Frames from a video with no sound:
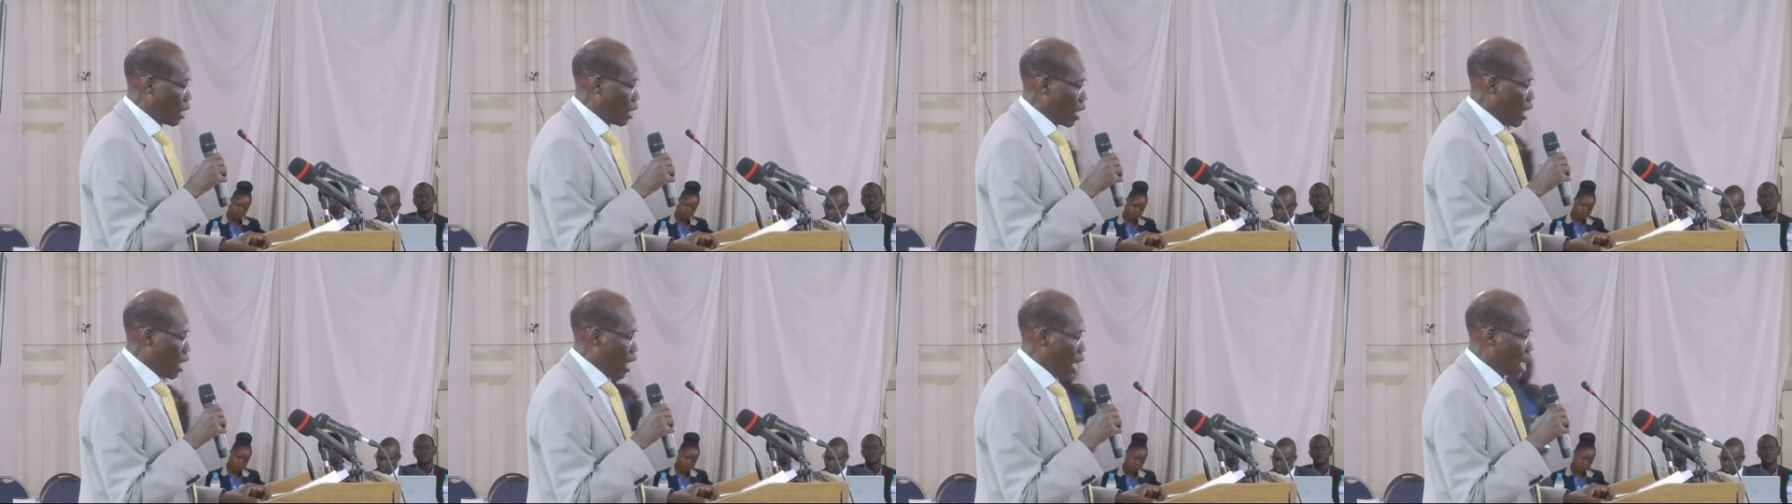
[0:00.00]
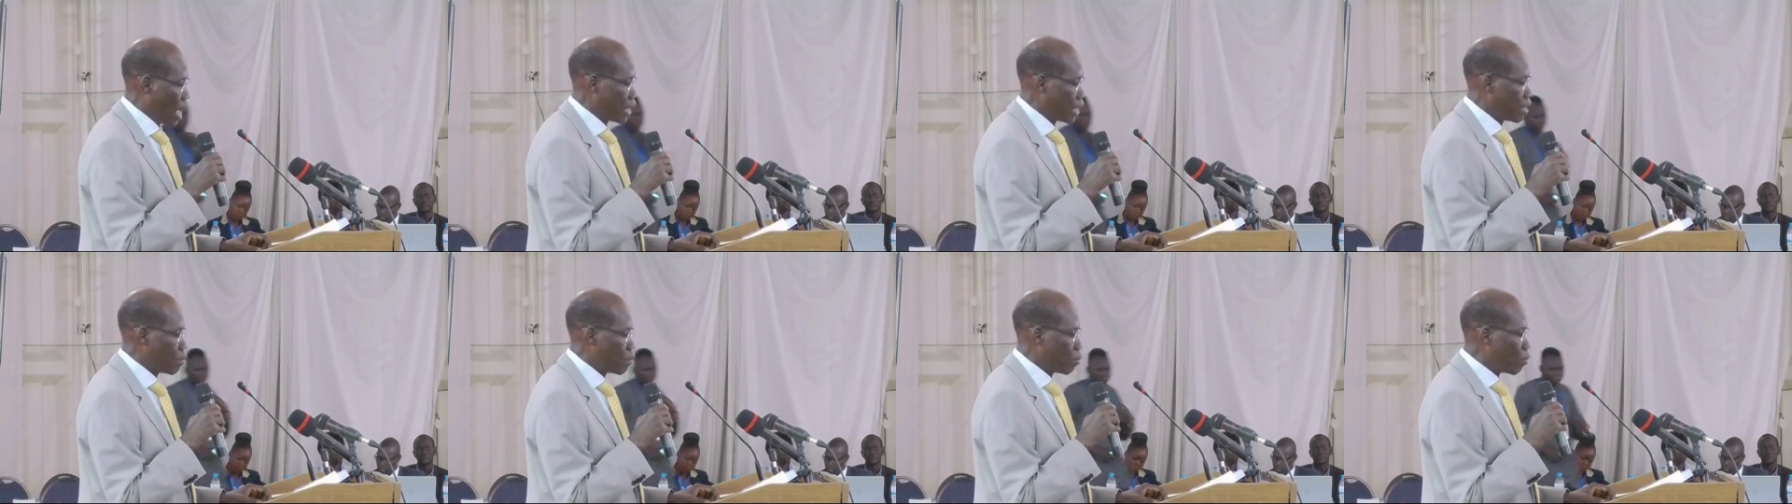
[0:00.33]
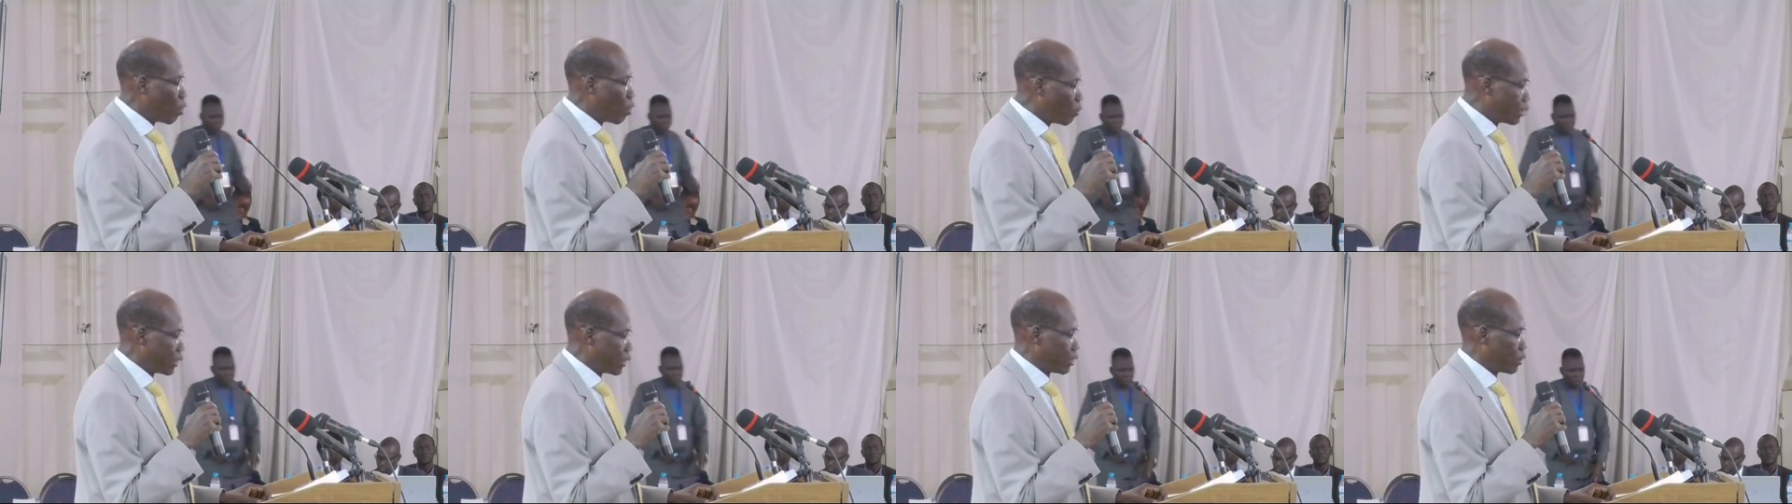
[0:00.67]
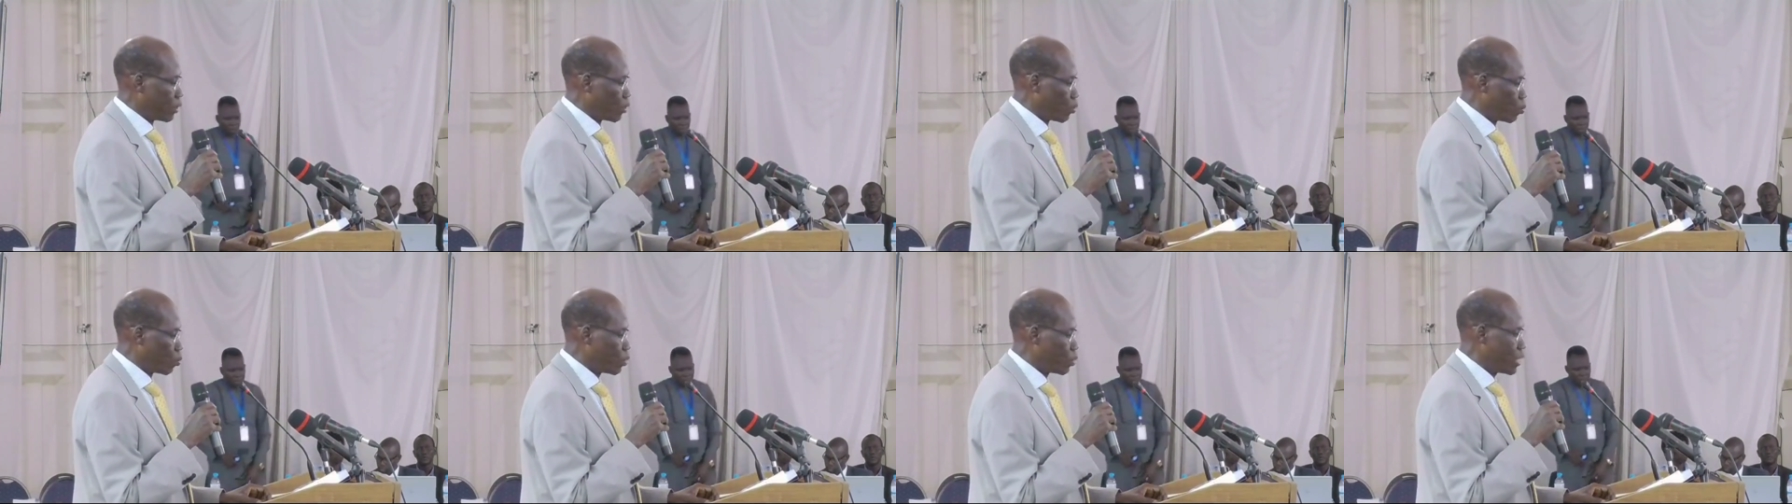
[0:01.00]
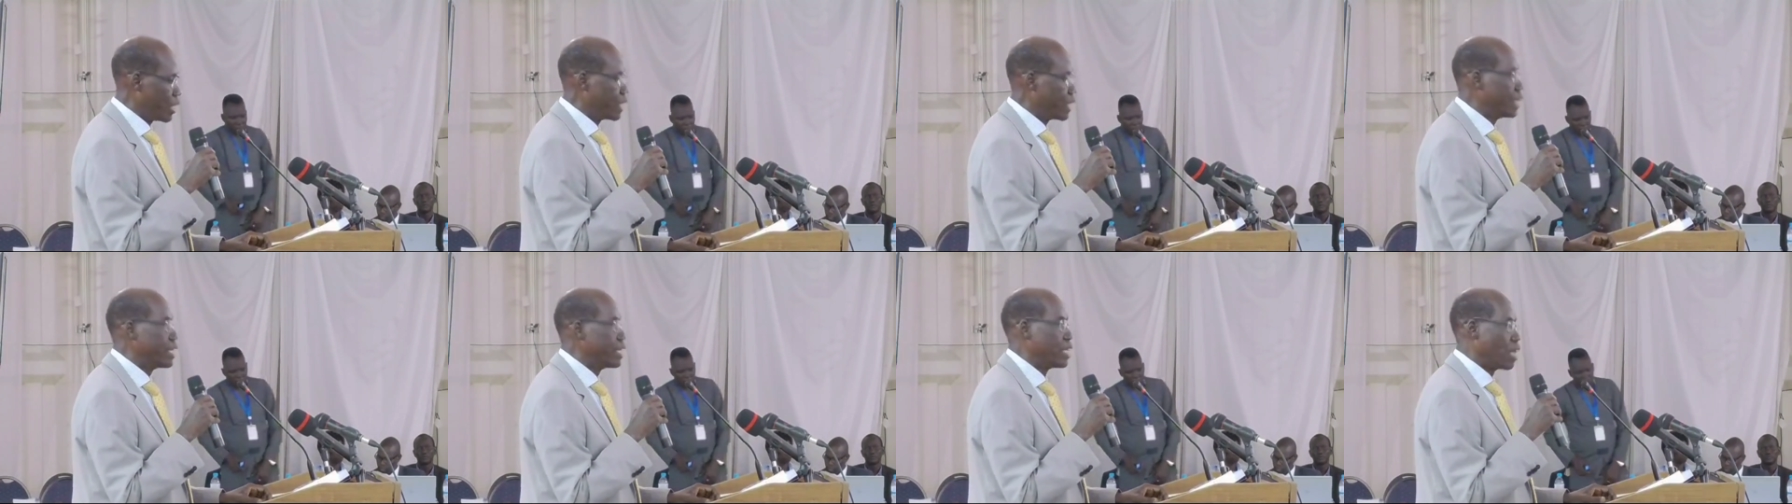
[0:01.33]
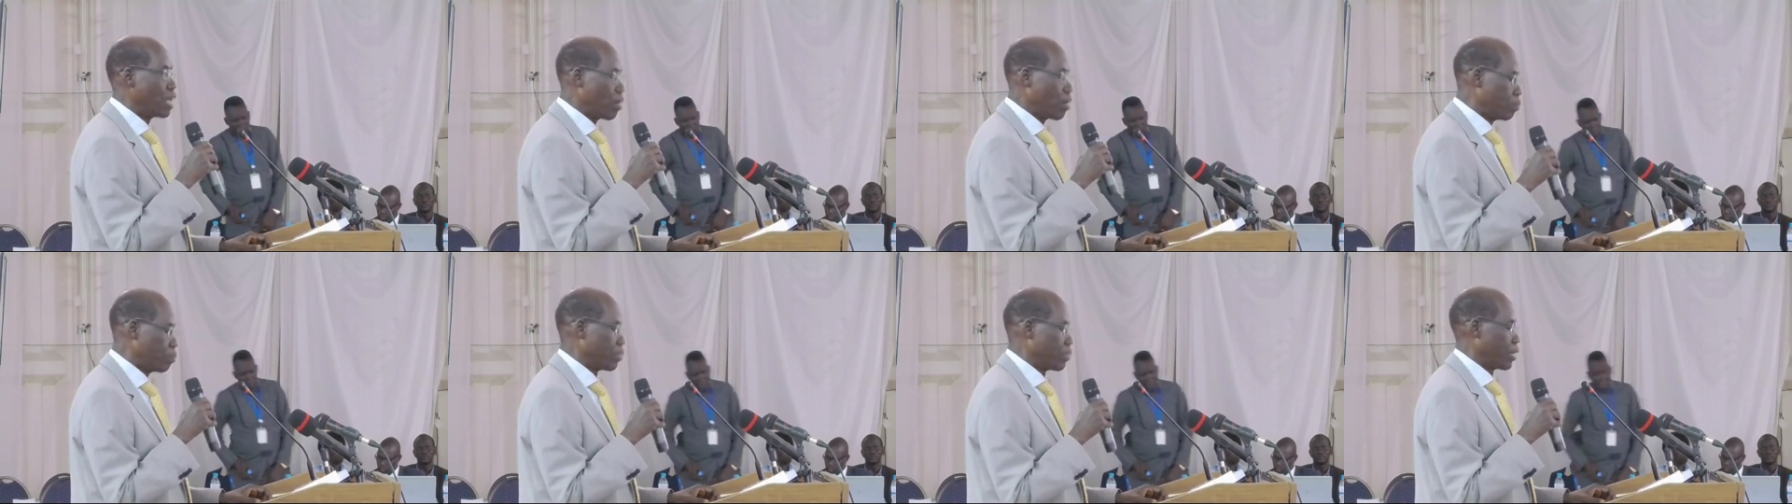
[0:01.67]
At the moment, we
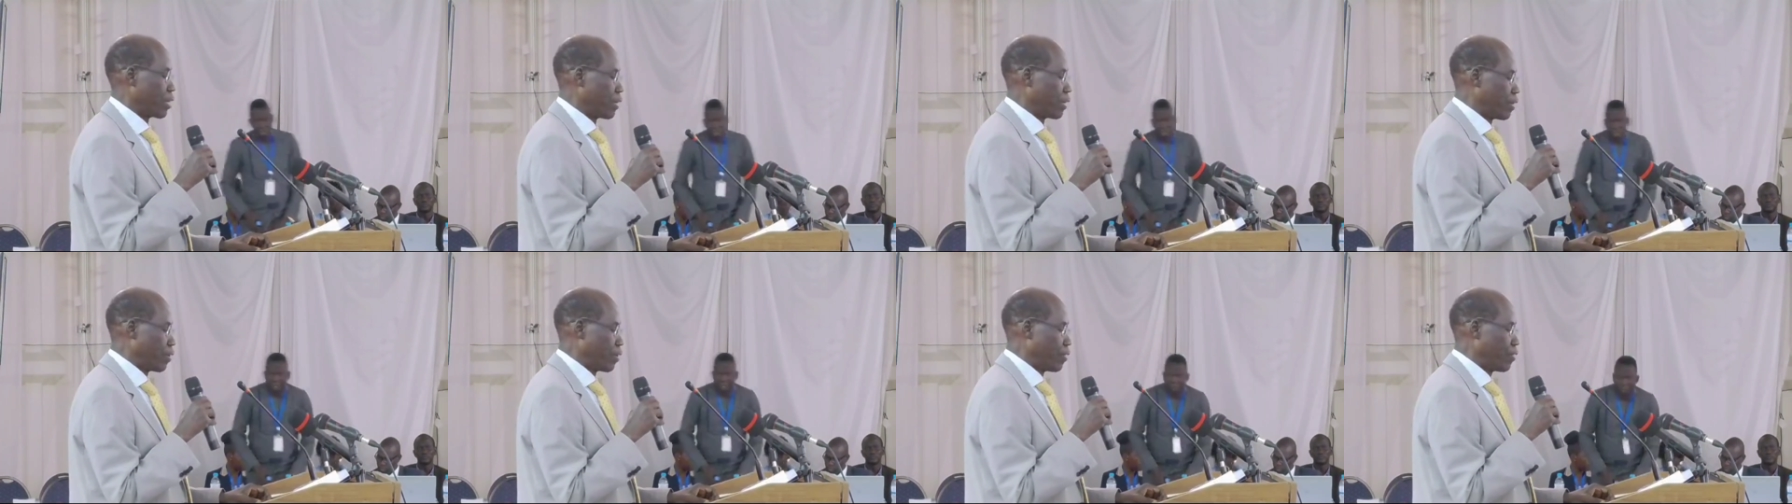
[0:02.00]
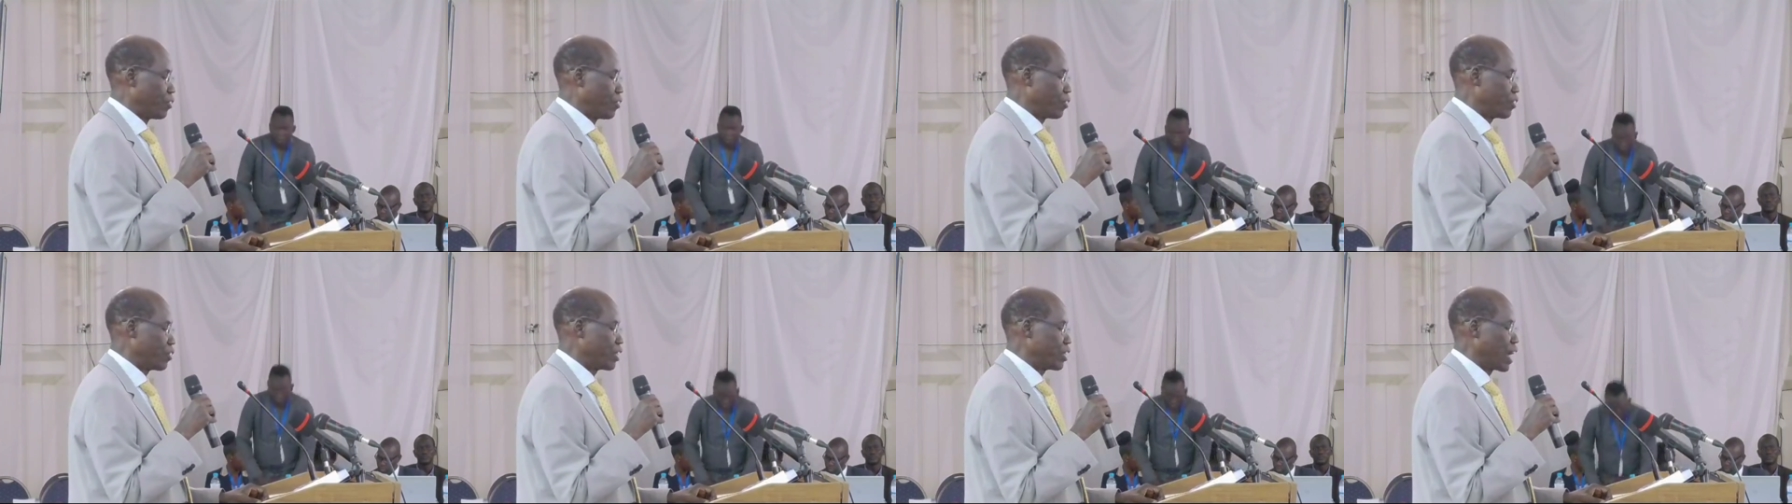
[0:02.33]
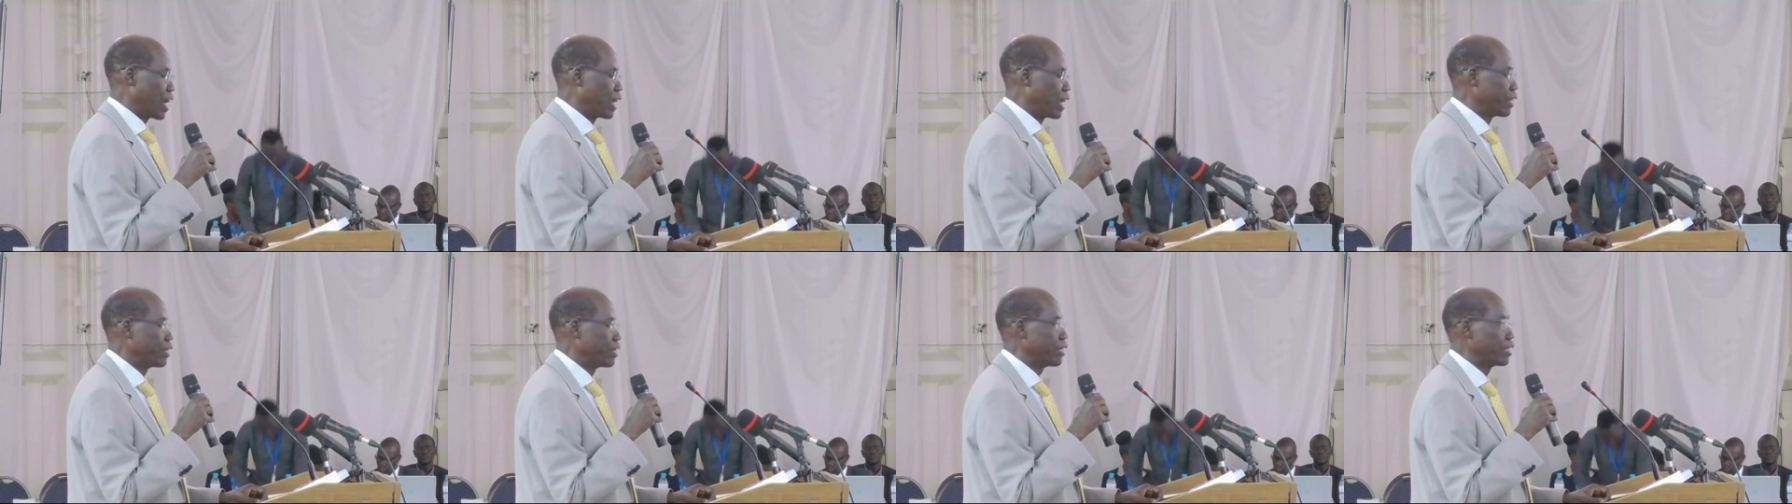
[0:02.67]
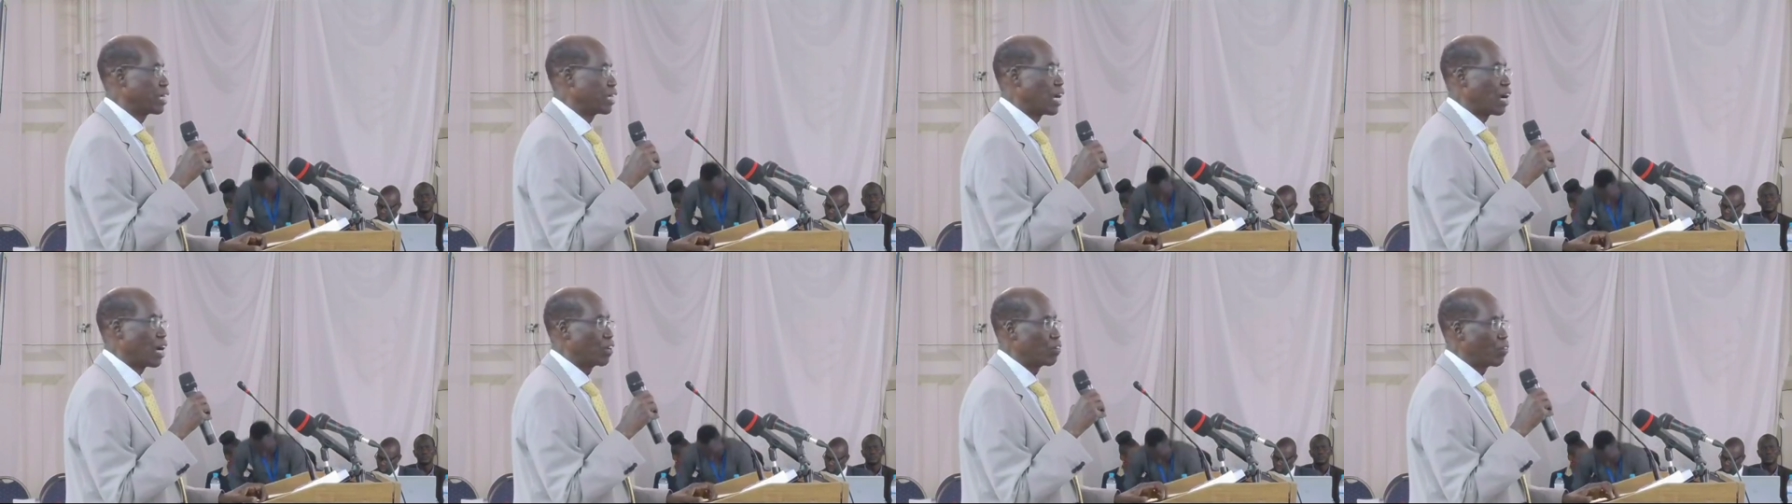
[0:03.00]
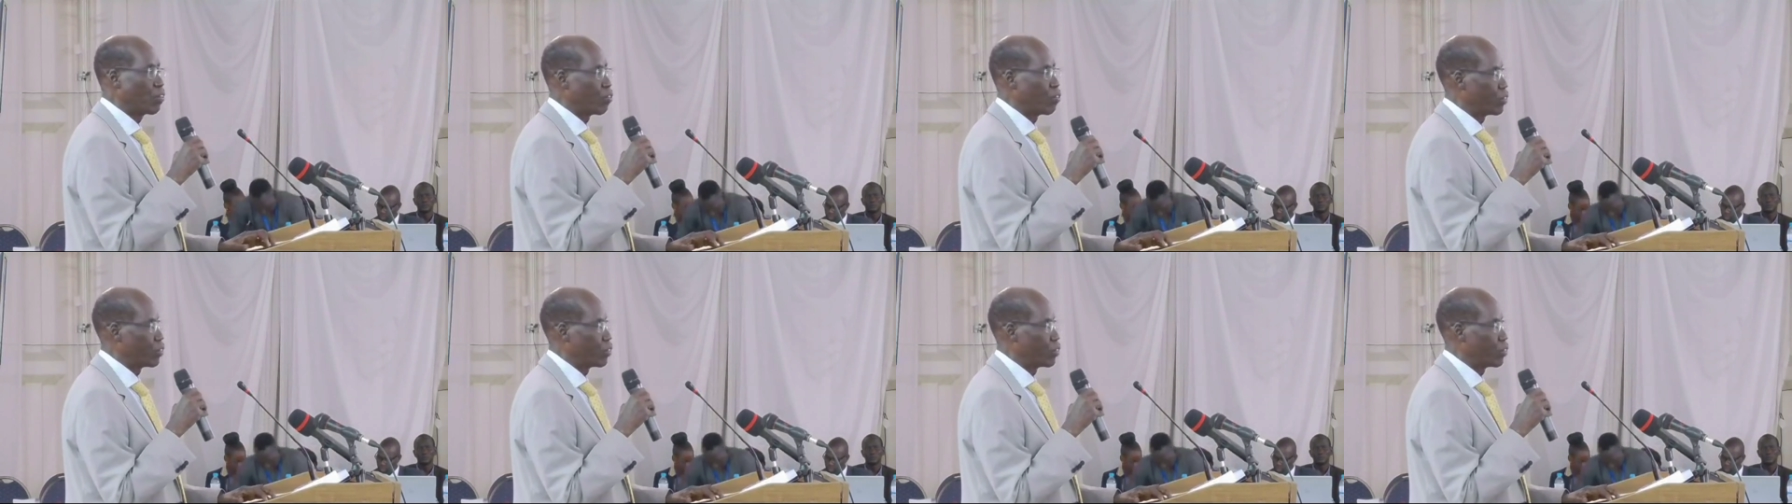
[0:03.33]
number 300 out of